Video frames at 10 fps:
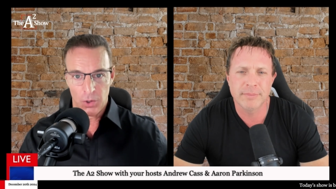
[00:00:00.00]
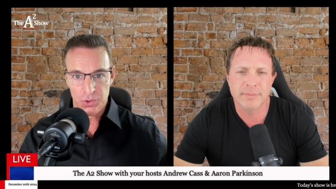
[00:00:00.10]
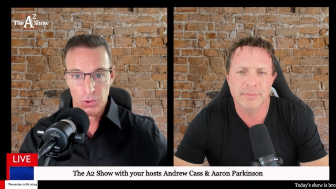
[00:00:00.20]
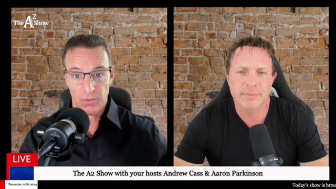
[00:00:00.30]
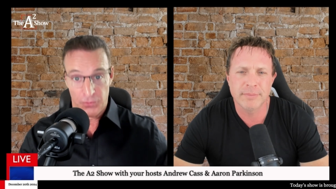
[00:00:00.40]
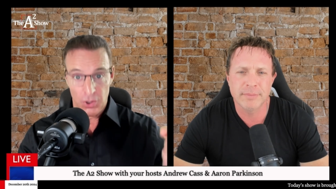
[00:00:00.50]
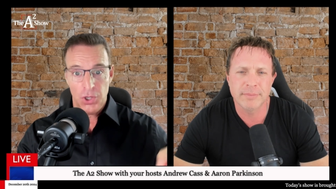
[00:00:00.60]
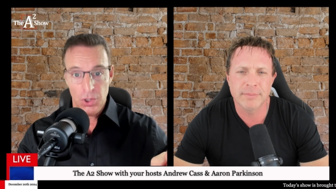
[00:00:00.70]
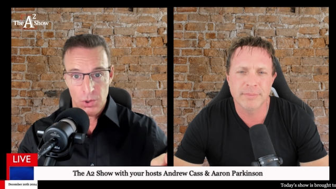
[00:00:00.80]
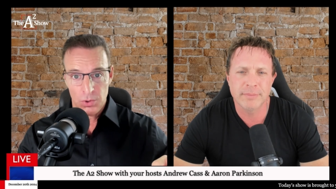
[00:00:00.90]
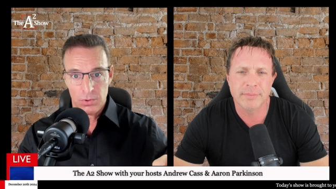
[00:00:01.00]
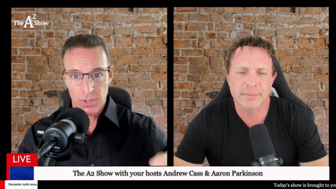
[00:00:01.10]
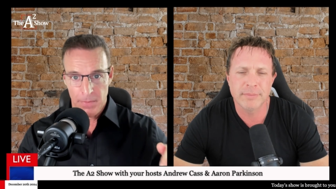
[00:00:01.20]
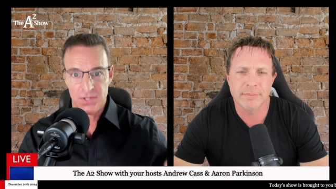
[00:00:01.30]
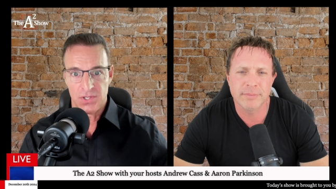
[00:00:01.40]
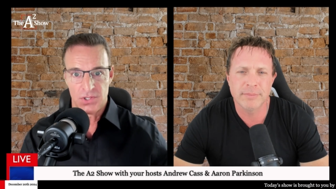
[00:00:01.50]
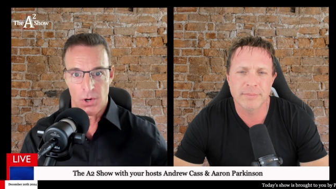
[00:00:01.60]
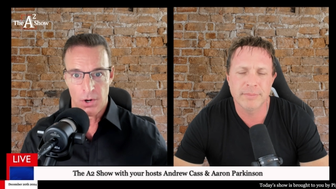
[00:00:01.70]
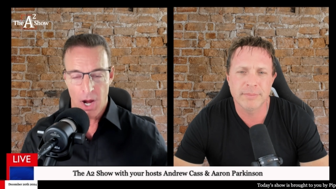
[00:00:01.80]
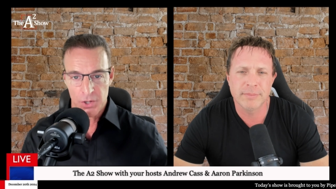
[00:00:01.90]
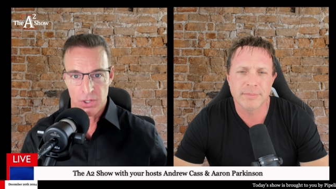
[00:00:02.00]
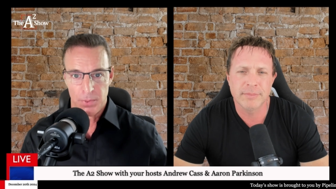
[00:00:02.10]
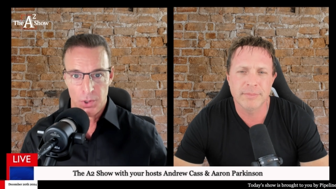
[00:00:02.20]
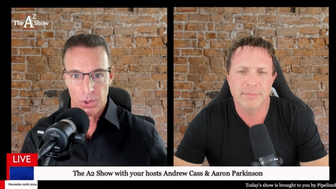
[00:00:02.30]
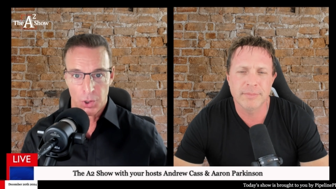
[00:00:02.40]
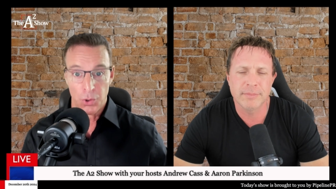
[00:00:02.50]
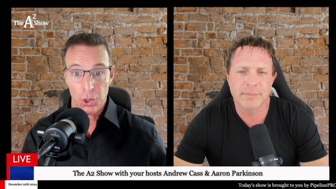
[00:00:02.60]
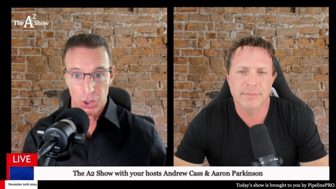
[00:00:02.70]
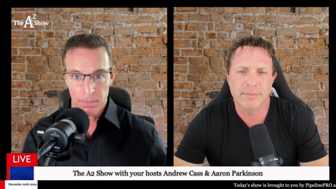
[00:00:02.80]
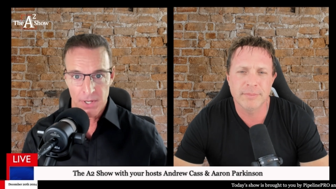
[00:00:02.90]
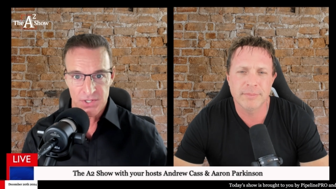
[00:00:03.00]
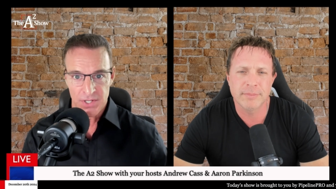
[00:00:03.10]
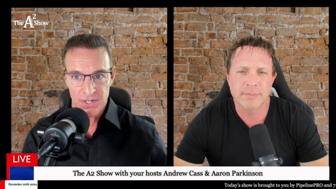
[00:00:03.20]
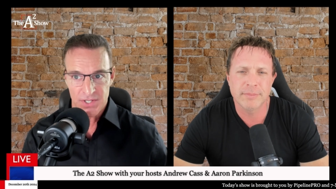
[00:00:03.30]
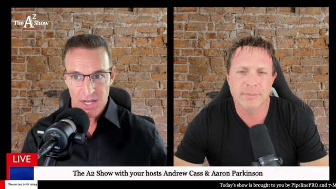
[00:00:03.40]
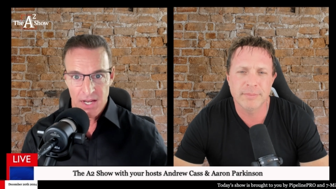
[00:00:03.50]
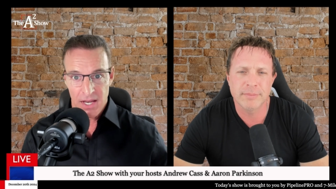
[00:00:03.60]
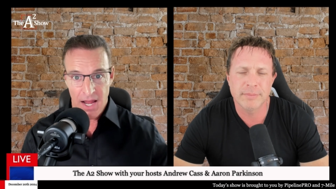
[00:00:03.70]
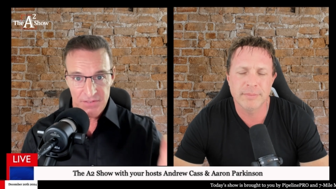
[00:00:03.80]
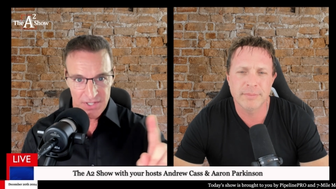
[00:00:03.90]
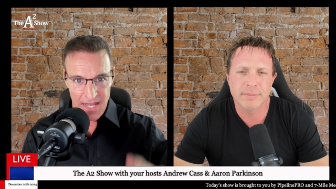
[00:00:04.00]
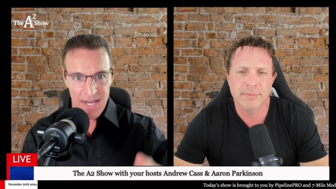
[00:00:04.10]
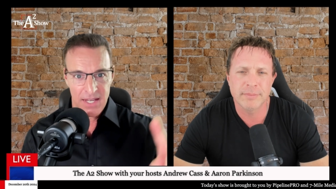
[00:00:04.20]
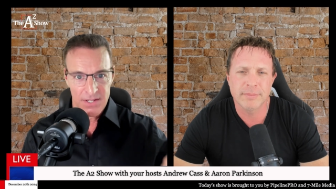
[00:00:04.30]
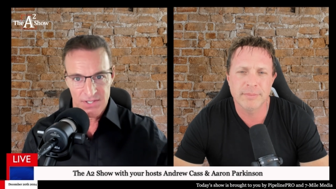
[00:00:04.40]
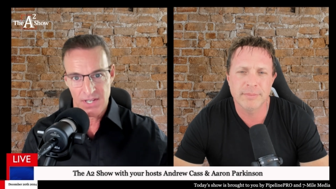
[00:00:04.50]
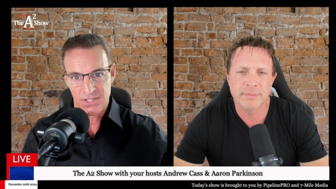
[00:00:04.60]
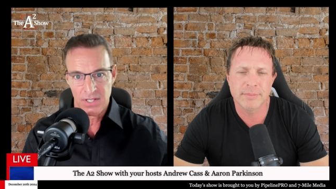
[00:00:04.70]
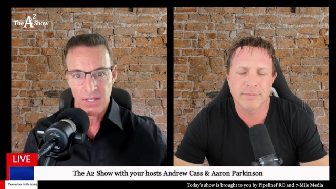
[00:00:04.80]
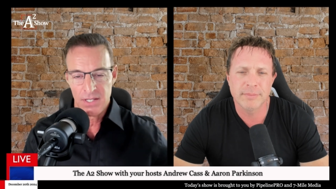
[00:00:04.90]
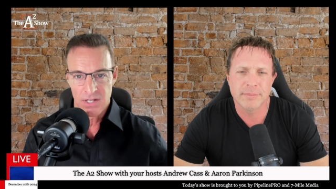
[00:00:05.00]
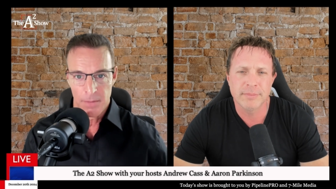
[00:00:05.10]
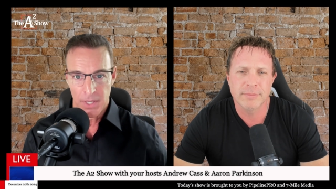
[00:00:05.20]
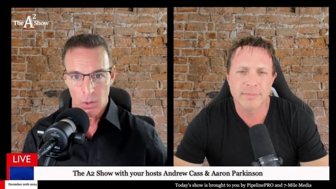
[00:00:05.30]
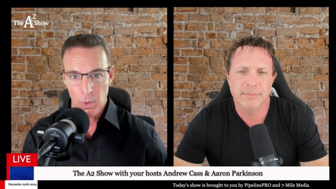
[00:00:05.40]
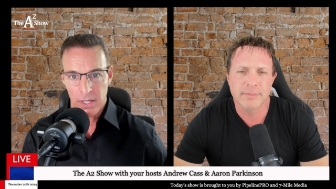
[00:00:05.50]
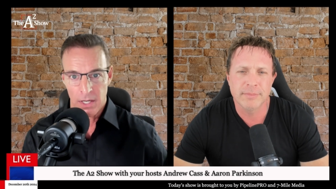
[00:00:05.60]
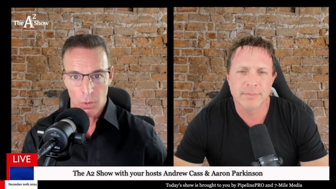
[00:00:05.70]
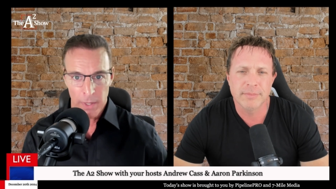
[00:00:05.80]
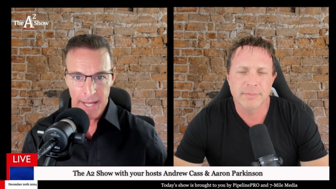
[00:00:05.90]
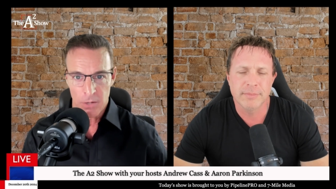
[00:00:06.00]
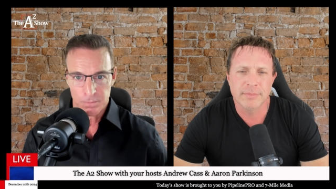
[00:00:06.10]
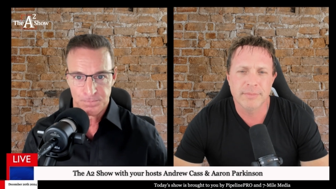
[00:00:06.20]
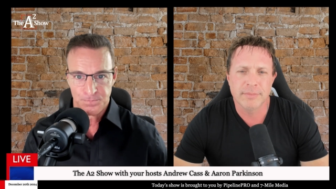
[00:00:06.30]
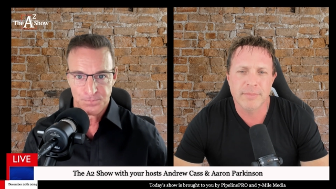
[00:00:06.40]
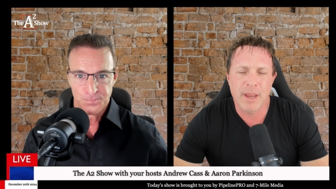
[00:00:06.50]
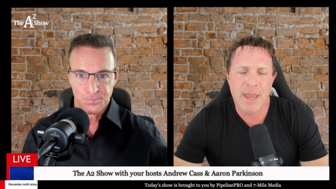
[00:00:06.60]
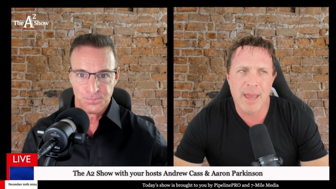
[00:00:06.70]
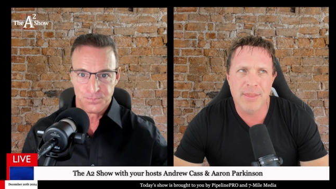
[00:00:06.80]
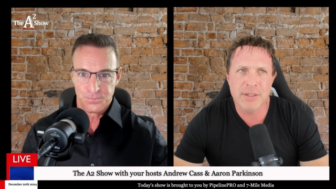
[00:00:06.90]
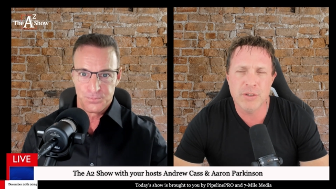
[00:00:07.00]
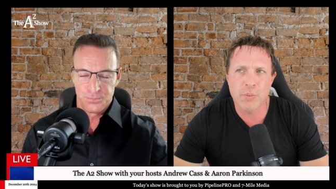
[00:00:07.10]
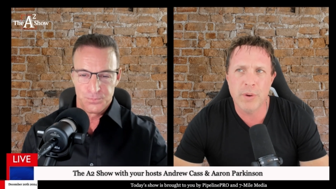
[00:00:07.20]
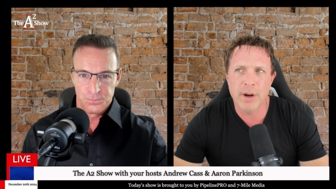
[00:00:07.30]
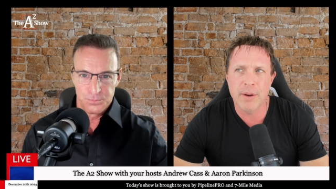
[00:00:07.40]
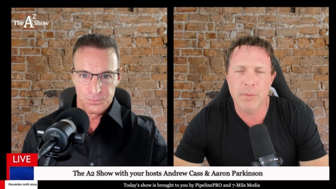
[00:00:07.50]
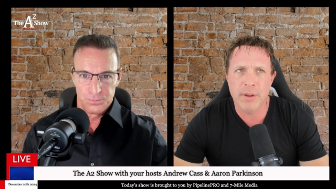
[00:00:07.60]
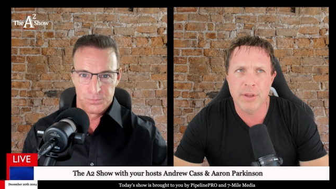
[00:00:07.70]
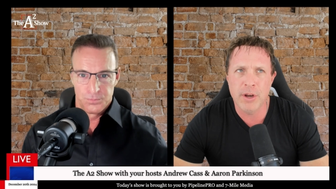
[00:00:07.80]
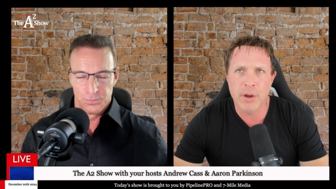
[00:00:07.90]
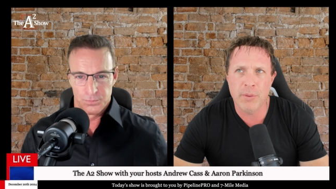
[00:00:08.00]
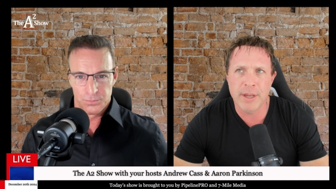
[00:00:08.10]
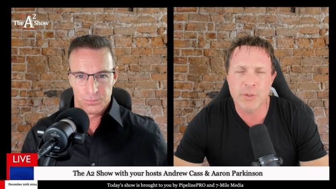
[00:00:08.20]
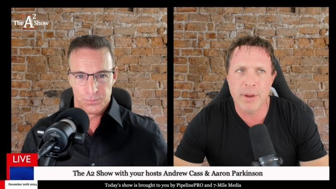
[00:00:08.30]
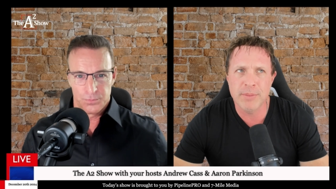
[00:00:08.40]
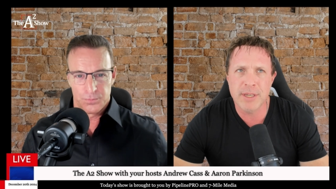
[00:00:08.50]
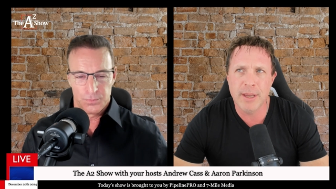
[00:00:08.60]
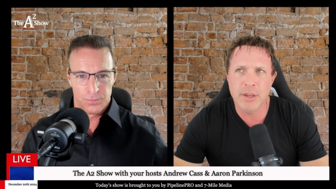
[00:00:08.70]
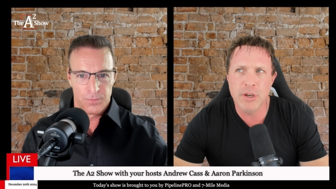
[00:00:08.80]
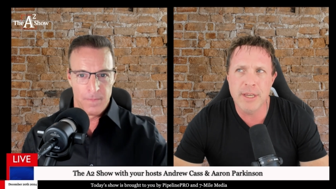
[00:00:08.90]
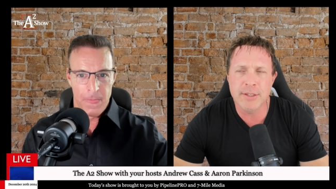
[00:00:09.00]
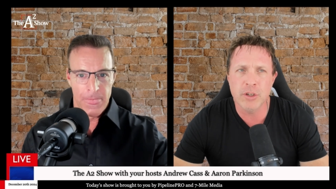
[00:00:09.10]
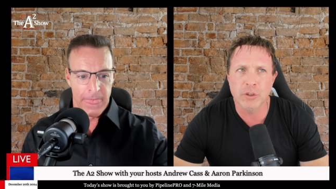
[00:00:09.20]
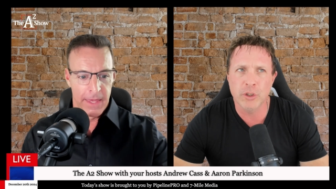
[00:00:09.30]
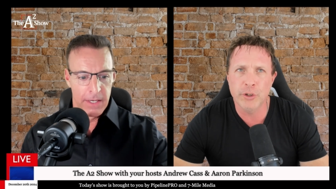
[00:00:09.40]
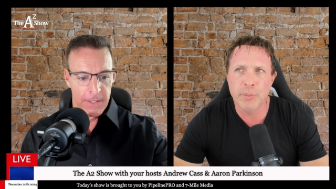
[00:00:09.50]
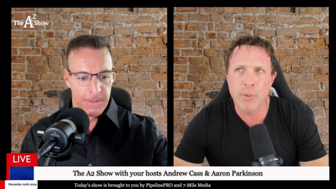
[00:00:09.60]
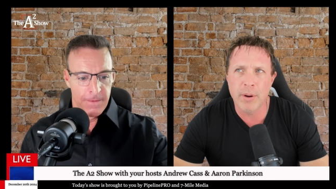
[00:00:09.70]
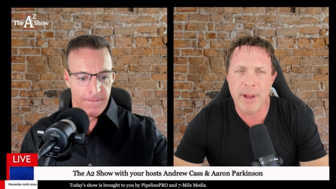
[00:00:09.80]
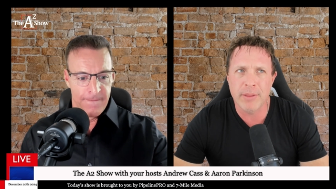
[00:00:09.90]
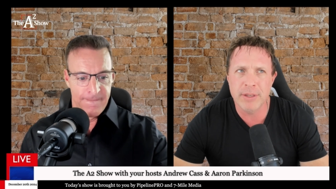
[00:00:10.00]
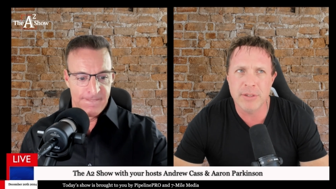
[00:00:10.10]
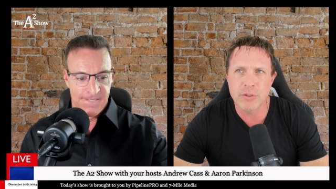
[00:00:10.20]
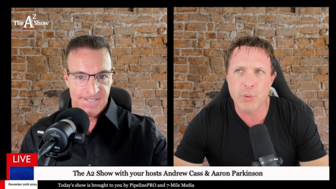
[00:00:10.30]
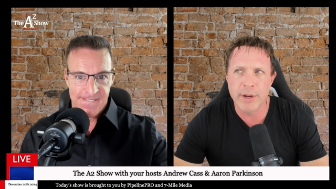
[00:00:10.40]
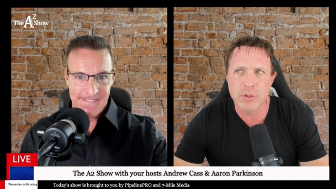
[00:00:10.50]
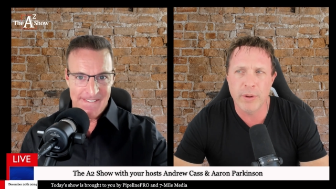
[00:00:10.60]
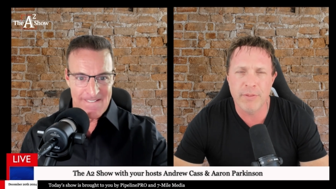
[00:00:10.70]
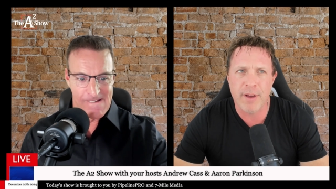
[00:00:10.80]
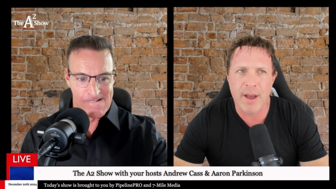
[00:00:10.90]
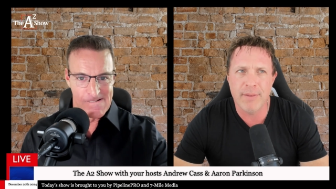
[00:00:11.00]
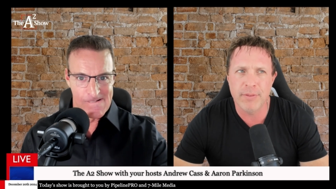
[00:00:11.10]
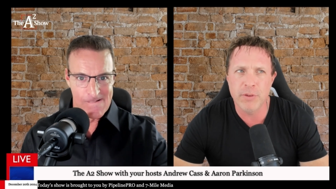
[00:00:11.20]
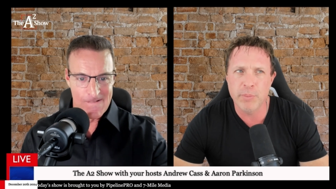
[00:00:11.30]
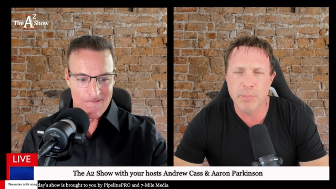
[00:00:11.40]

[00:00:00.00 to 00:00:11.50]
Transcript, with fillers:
Speaker 1: tool for you, the business owner, entrepreneur, to grow your business and have steady, consistent leads coming in week in
Speaker 2: and week out. And this is where, you know, that's why I'm saying you need to learn more about this in 2025 if you've been